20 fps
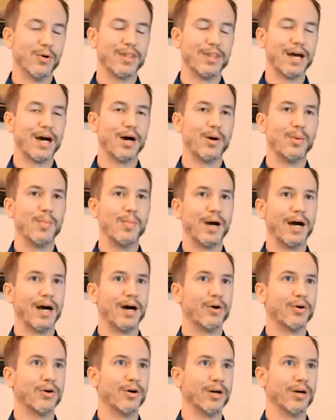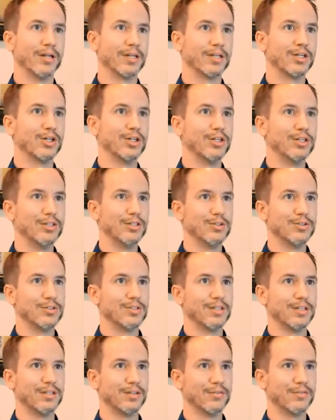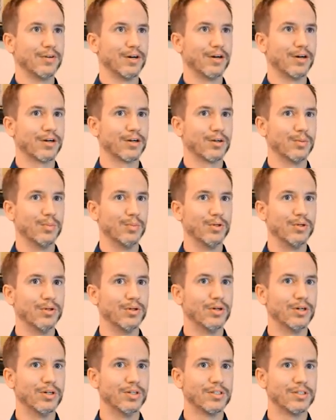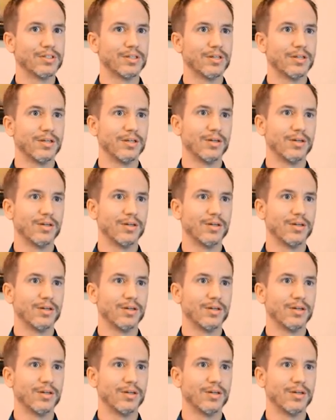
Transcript: without power and couldn't use any of our computers,